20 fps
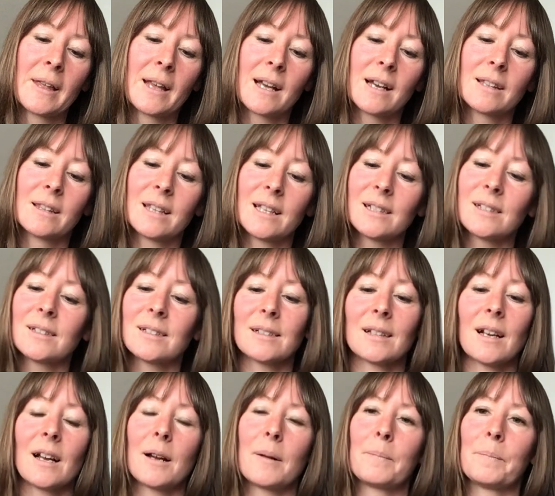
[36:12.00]
this
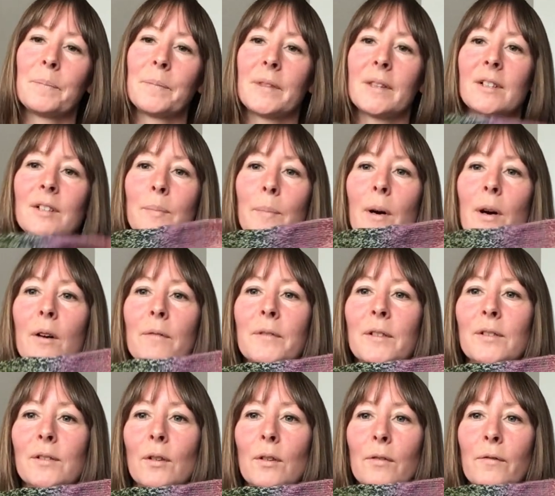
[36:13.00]
part of
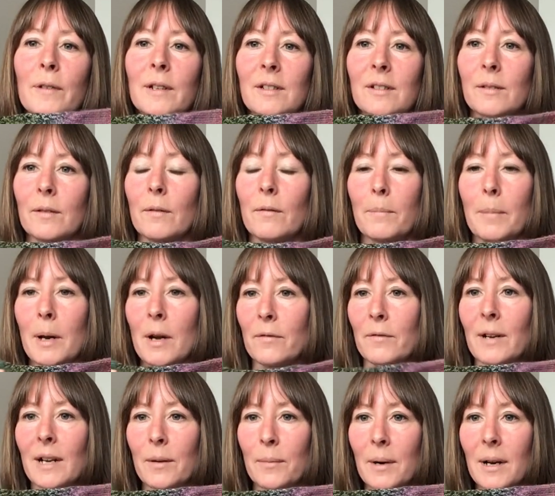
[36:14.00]
the sock fits
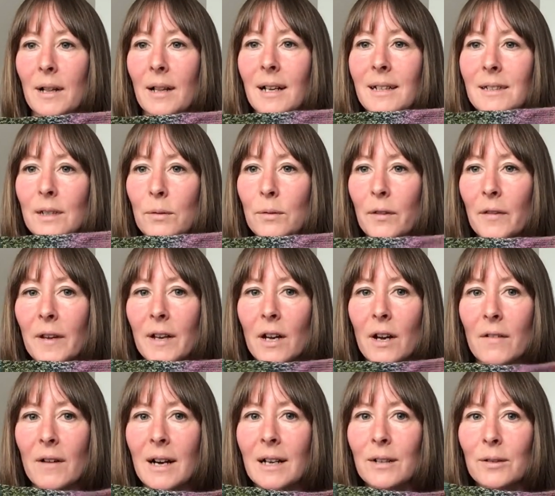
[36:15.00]
perfectly well. I don't think
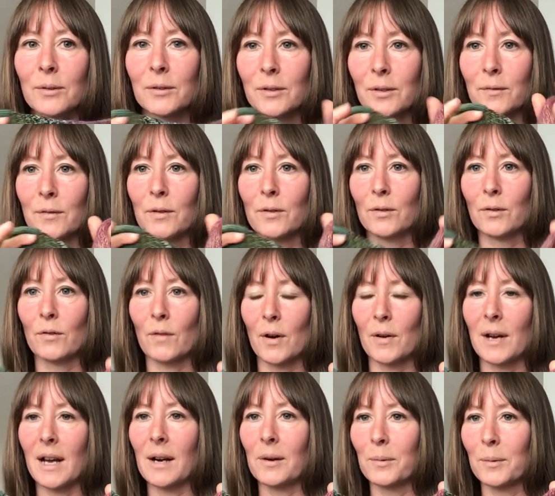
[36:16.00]
her ankles have
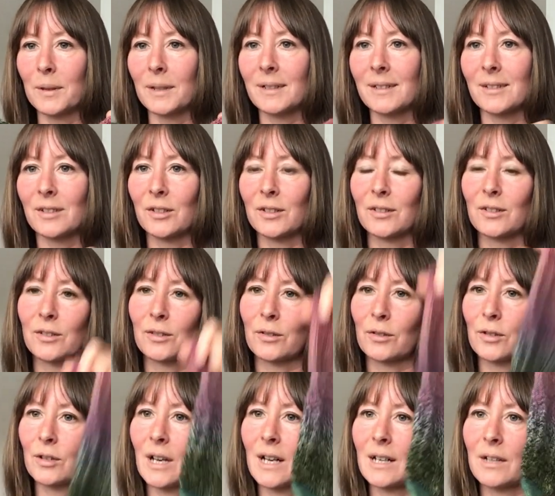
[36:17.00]
grown outwards. She's
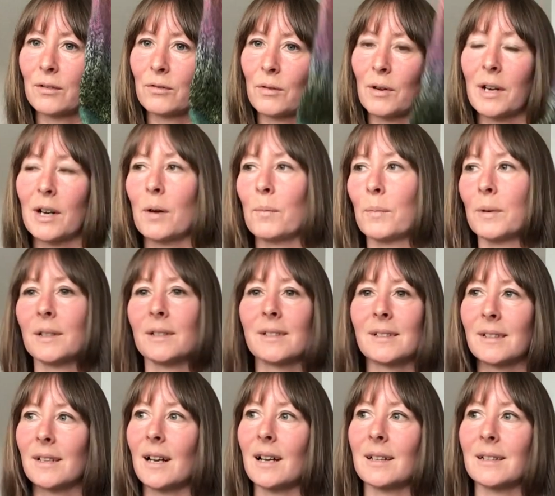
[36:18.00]
just kind of growing
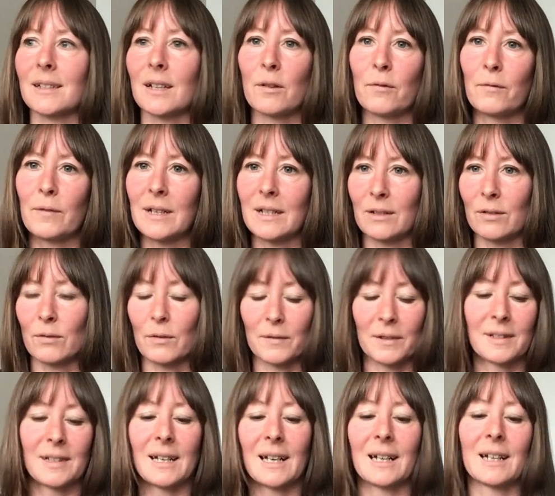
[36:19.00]
upwards, and her feet are
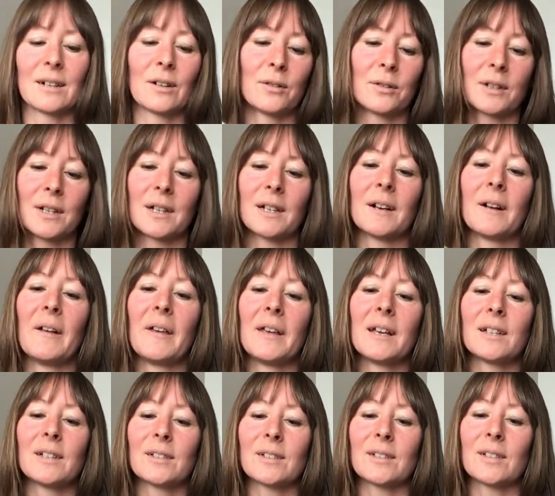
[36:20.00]
obviously getting longer.
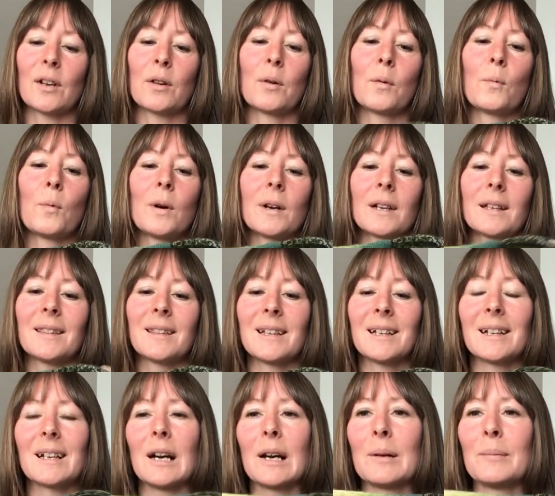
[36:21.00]
So what I
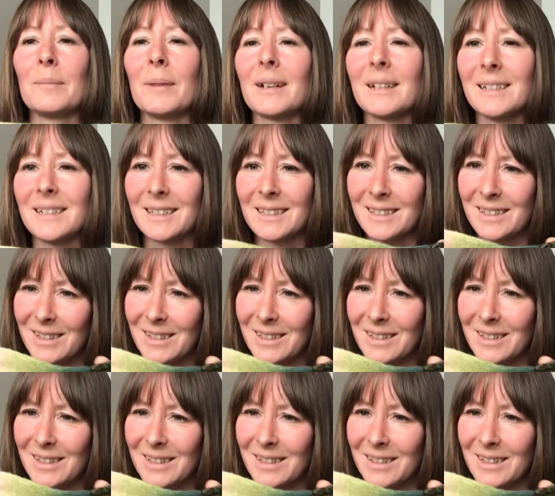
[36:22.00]
think I might need to